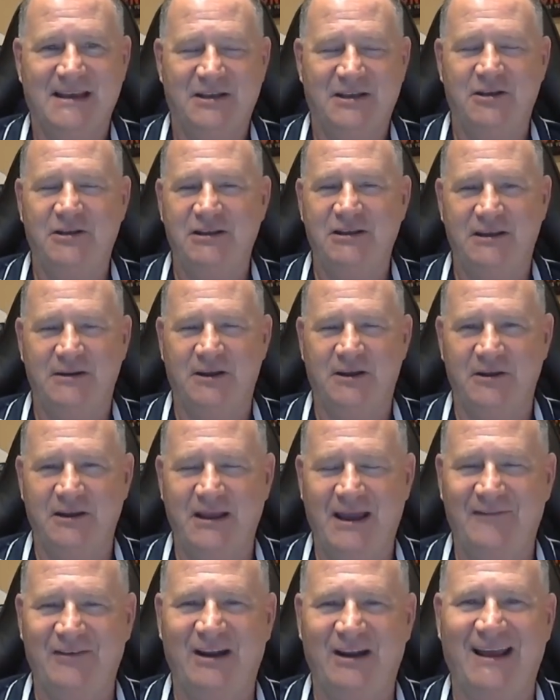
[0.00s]
You
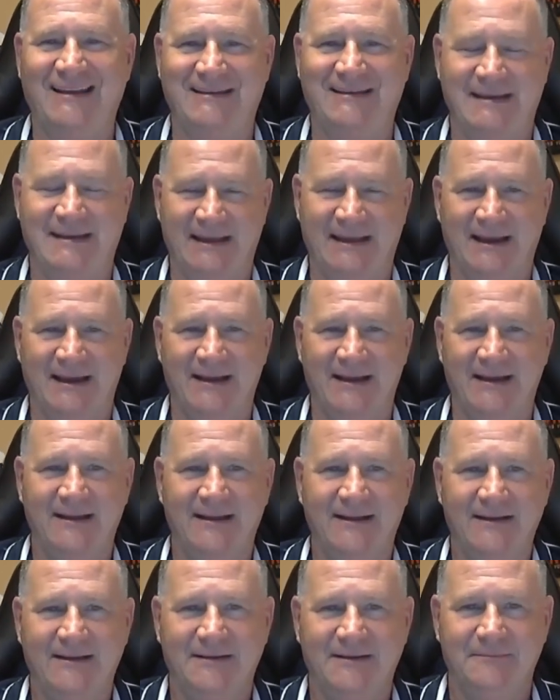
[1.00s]
have an idea,
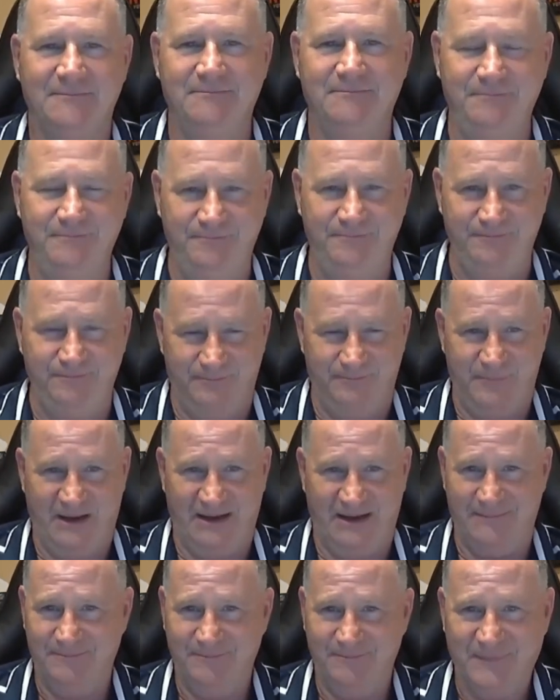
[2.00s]

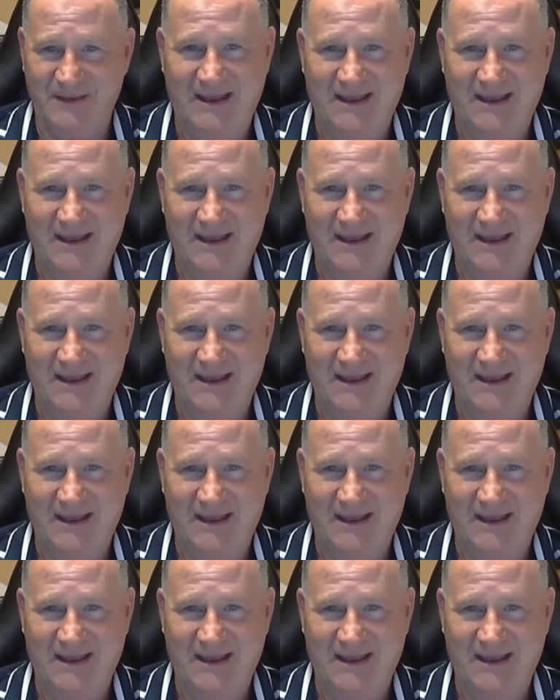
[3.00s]
but